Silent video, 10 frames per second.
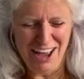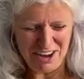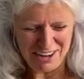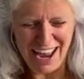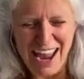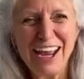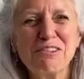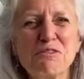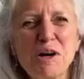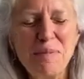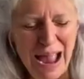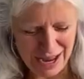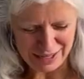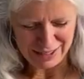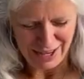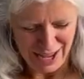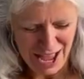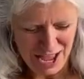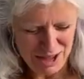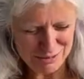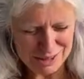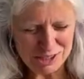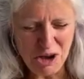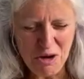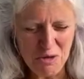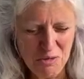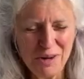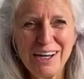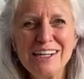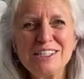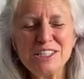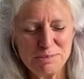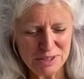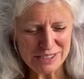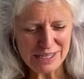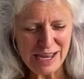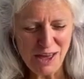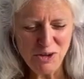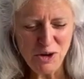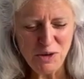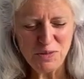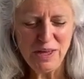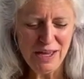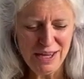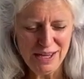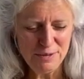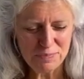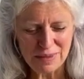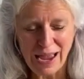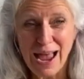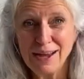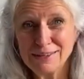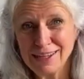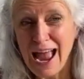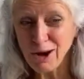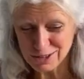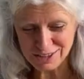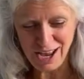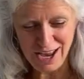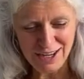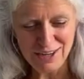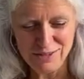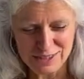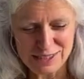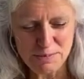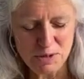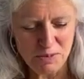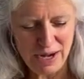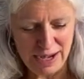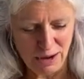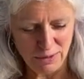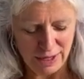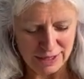Okay, we're back. So we're gonna just put together the outside of the slipper right now.